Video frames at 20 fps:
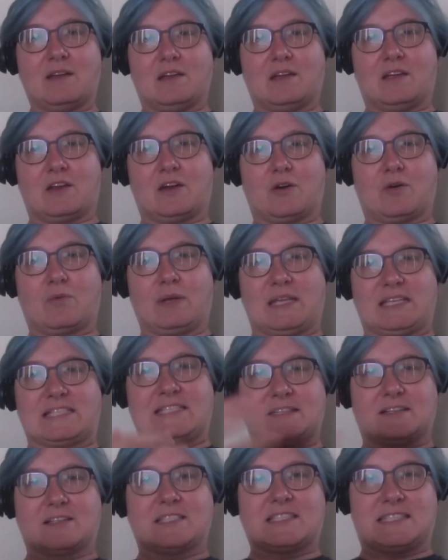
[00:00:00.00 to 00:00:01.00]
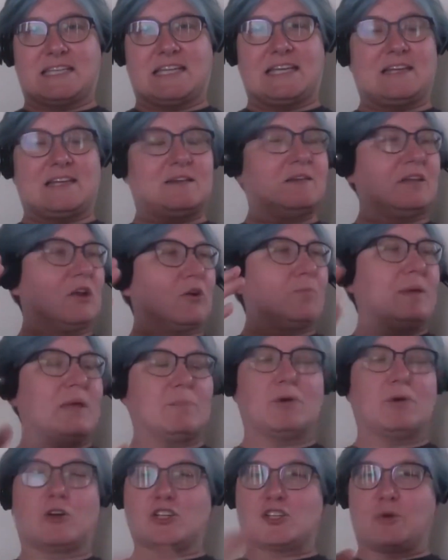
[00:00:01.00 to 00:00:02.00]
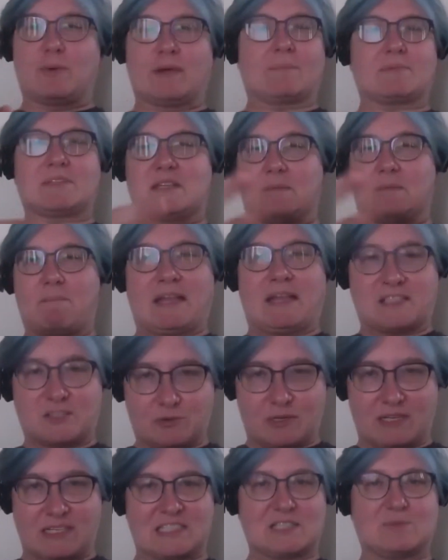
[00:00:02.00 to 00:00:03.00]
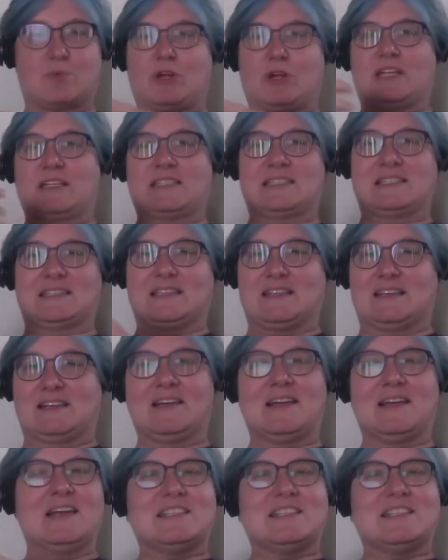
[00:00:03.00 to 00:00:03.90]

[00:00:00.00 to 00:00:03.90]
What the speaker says: You know, we still see, you know, people showing up to the mentoring sprints and the